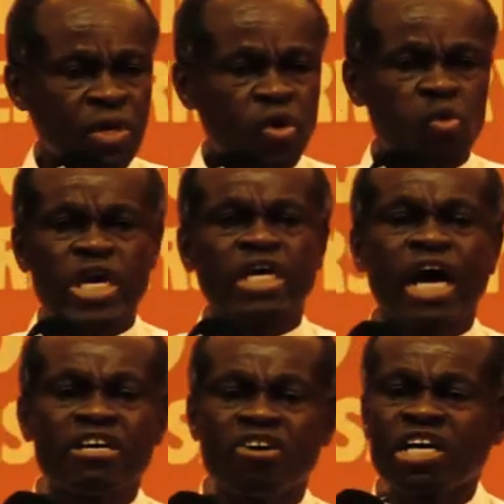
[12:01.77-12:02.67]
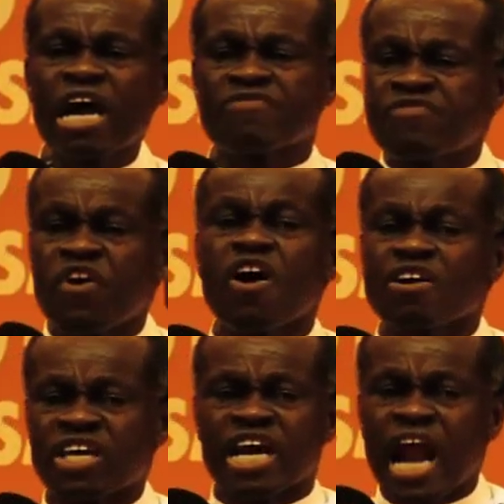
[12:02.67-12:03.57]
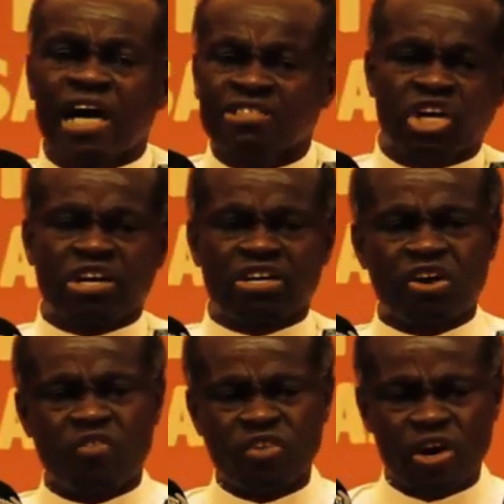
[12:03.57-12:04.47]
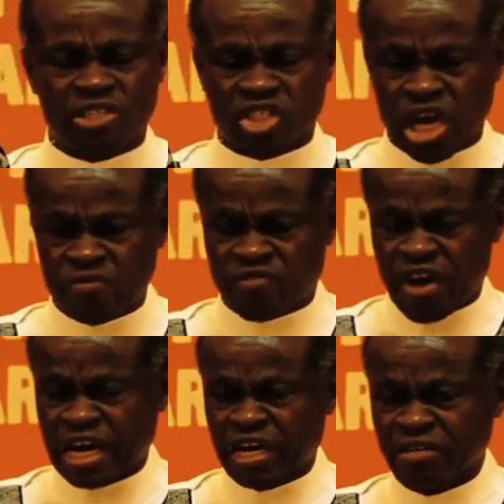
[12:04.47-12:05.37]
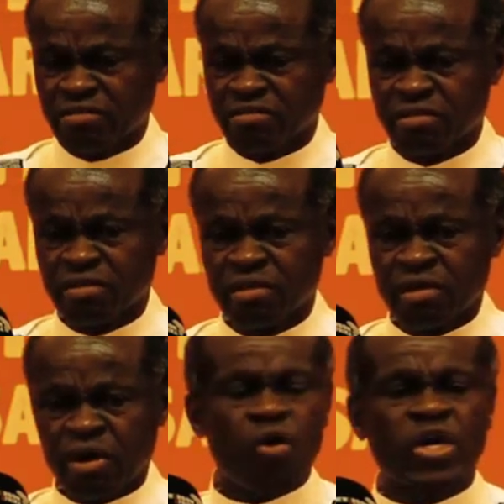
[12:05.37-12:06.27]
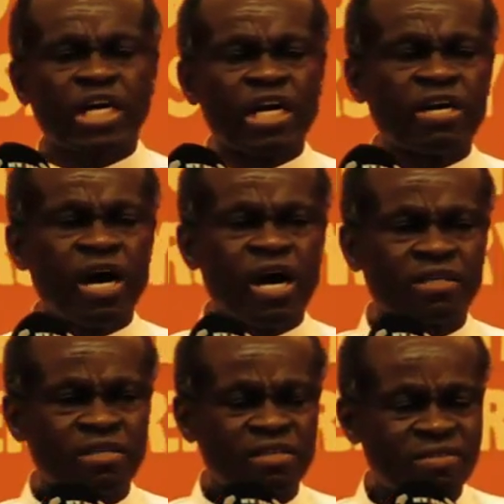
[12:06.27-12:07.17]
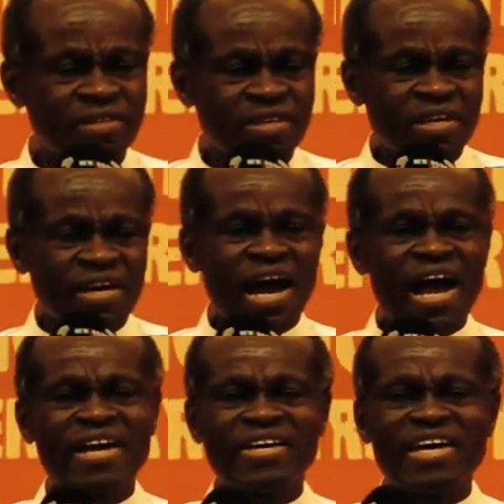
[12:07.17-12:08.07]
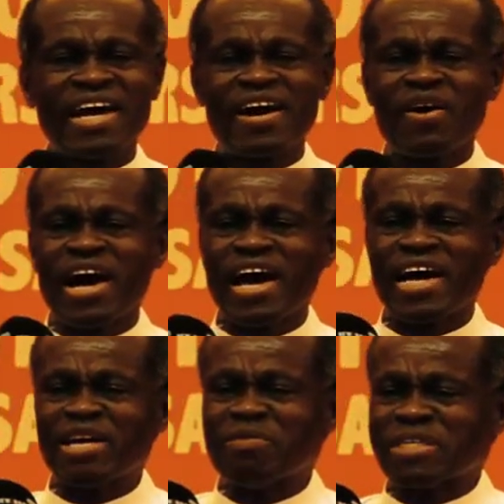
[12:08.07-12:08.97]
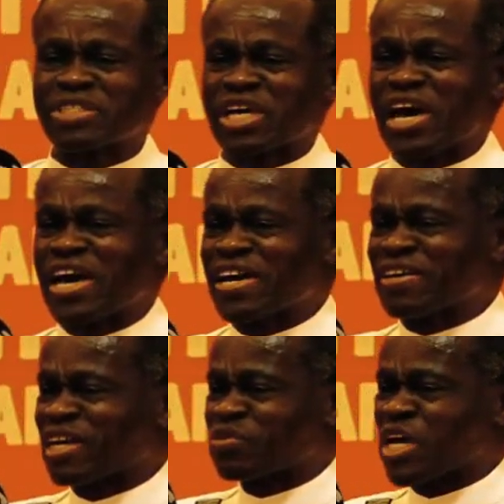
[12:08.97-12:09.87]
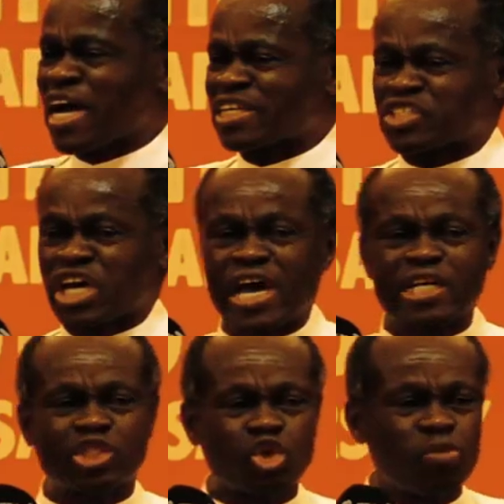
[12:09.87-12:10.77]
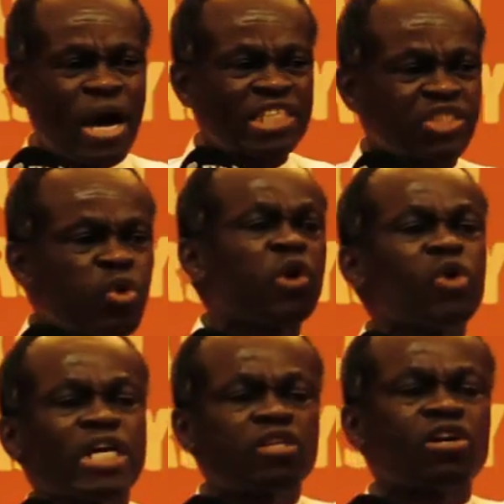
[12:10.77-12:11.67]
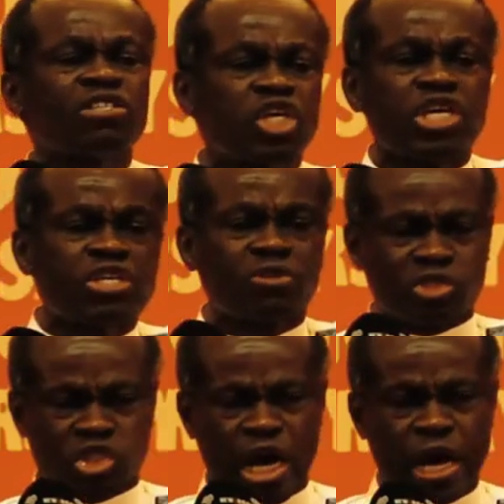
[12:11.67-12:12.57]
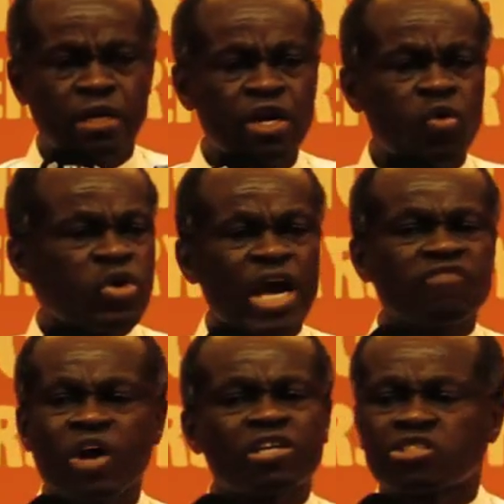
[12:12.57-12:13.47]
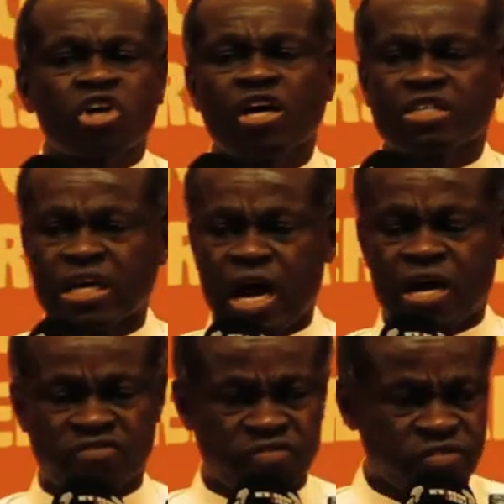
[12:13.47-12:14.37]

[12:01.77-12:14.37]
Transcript: We cannot afford the luxury of not failing. Oh, we cannot. I hear our enemies saying that we are saying too much. We will continue to say we have not talked enough.